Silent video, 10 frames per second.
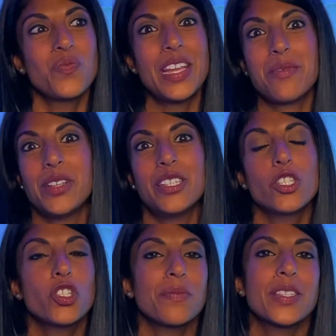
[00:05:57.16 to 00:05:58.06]

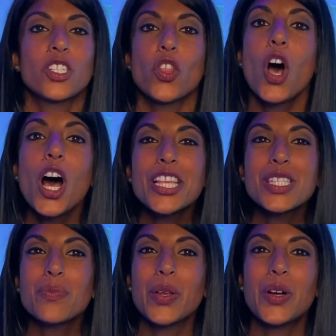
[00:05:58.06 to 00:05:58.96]
ambulance trips to the
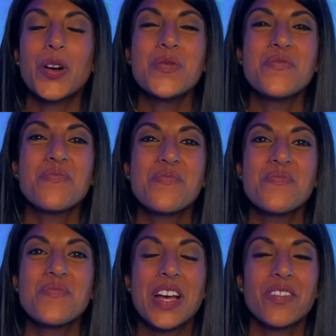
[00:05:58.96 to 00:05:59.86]
hospital,
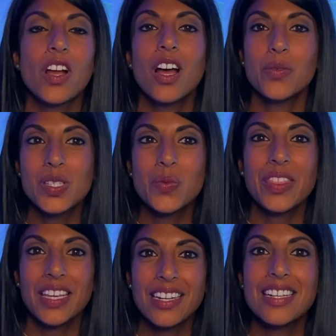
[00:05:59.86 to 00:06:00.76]
but God was
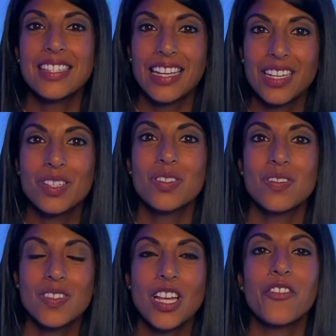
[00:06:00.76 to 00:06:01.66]
with it. His hand,
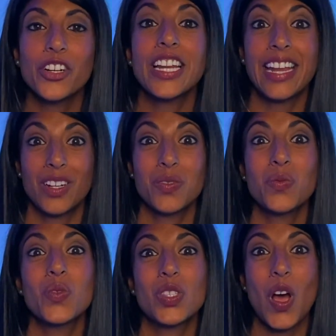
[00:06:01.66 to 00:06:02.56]
sovereign hand,
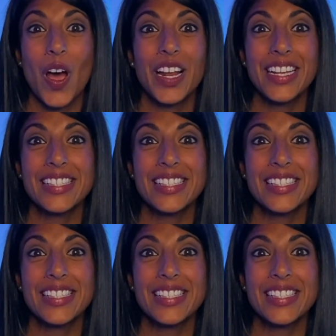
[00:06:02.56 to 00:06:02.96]
was on us.